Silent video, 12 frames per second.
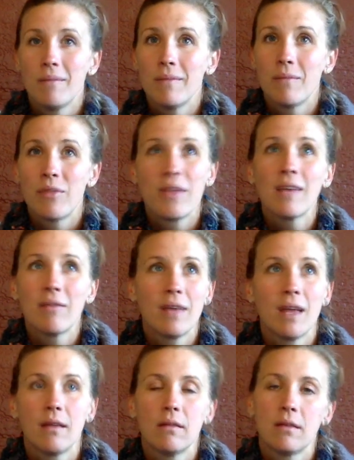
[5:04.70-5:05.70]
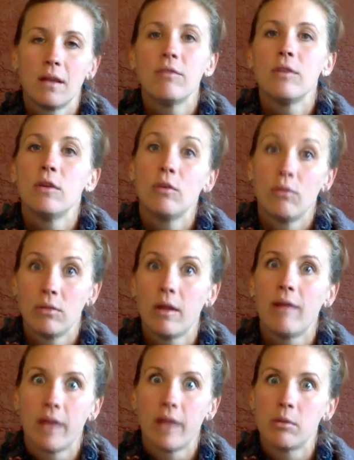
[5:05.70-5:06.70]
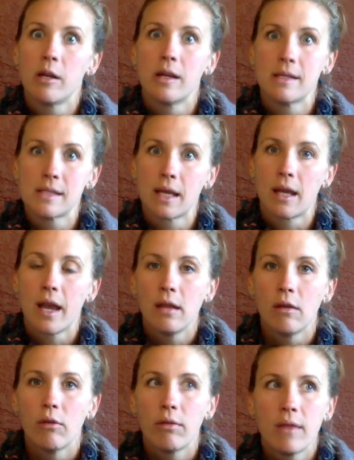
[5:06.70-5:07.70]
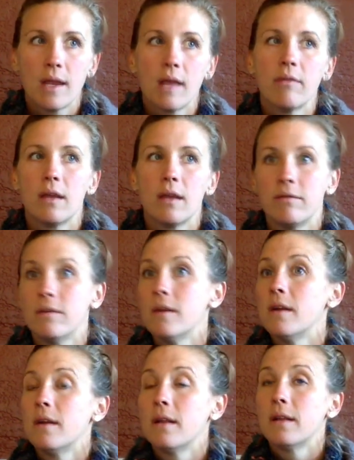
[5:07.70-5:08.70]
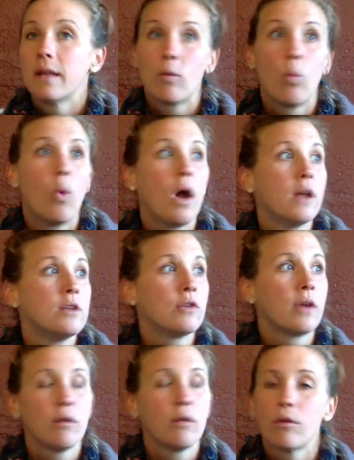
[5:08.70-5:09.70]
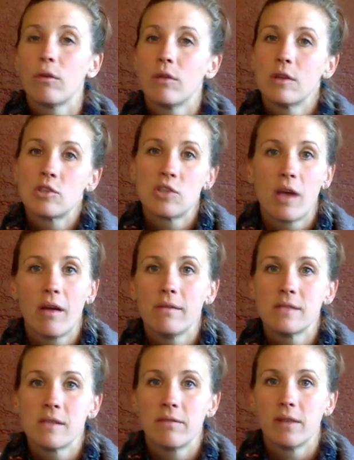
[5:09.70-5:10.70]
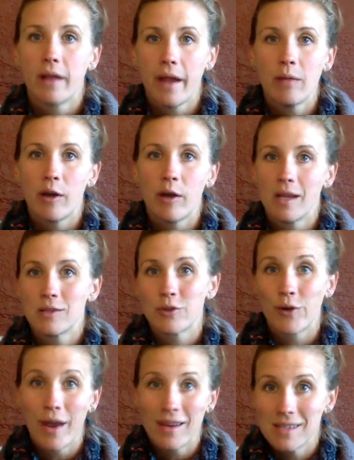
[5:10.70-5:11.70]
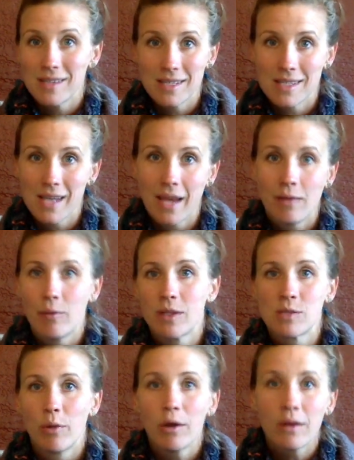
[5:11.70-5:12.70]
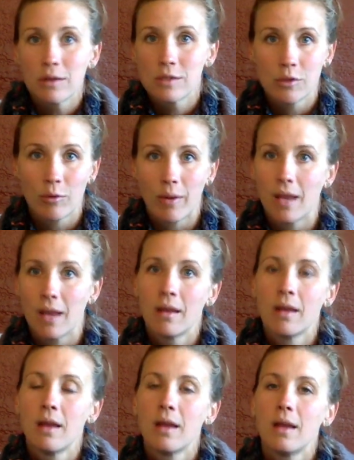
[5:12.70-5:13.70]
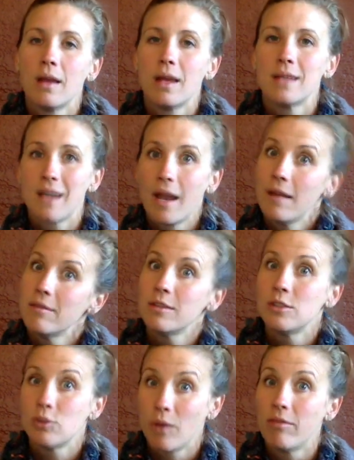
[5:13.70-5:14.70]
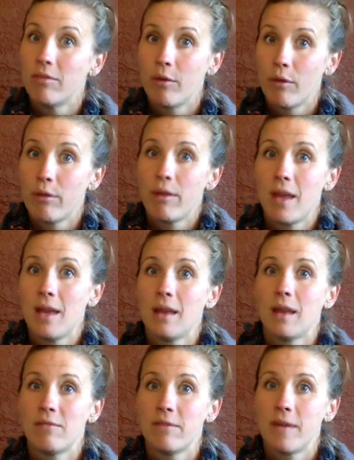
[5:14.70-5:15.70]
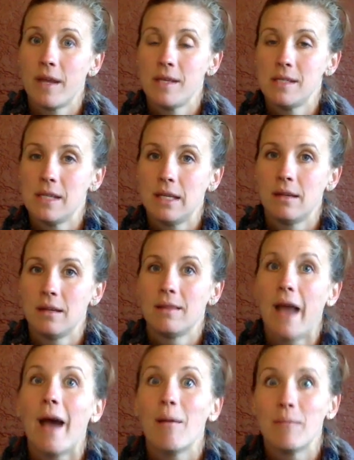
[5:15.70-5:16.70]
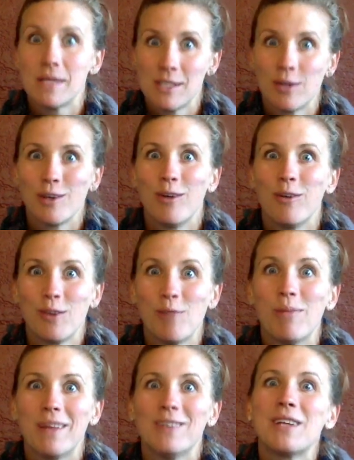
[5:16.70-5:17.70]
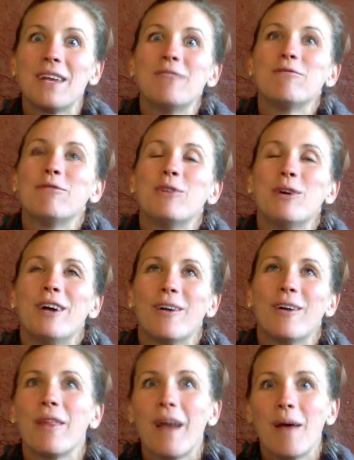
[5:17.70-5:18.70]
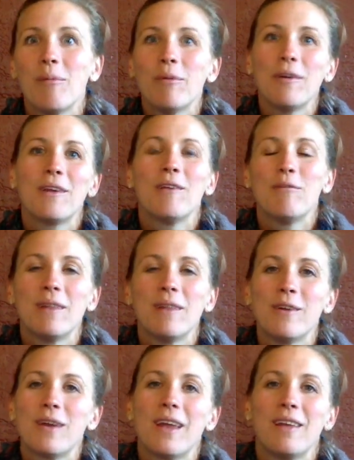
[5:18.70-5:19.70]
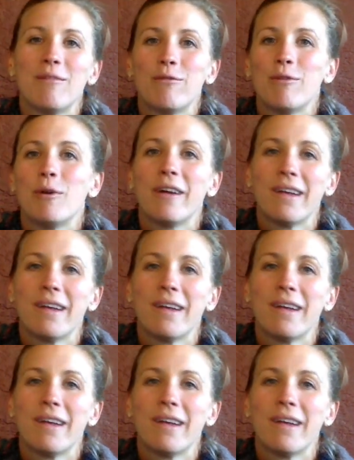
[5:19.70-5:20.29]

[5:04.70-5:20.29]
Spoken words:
Think of it, if you love libraries like I do, think of it of like wandering through the shelves of a library trying to decide which book to read. It's kind of a joyful thing, and finding that material you've been looking for or that book you've been looking for